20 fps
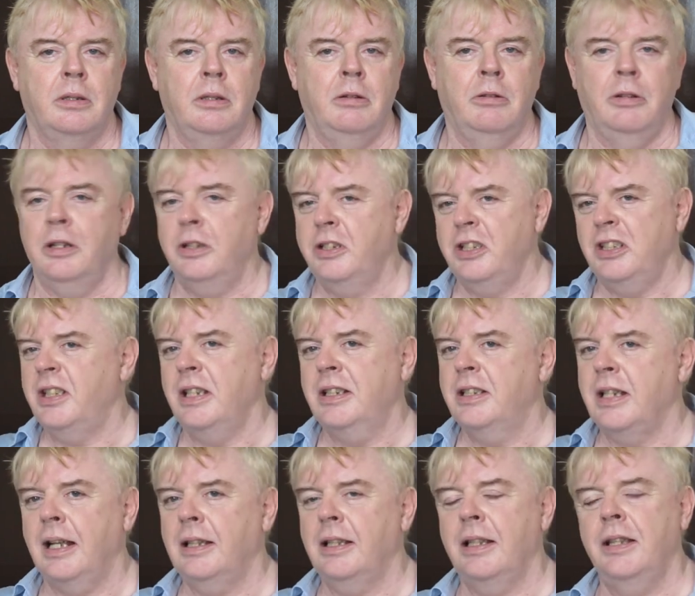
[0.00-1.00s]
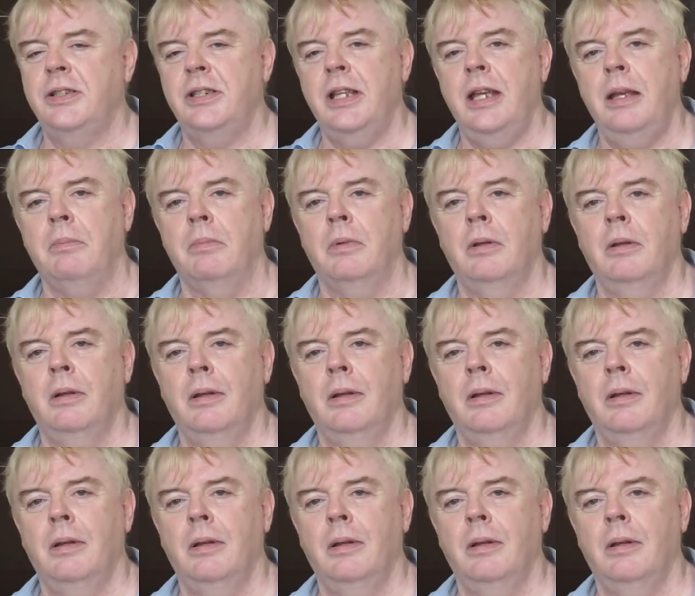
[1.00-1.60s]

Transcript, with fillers: You know, they're just exactly the same.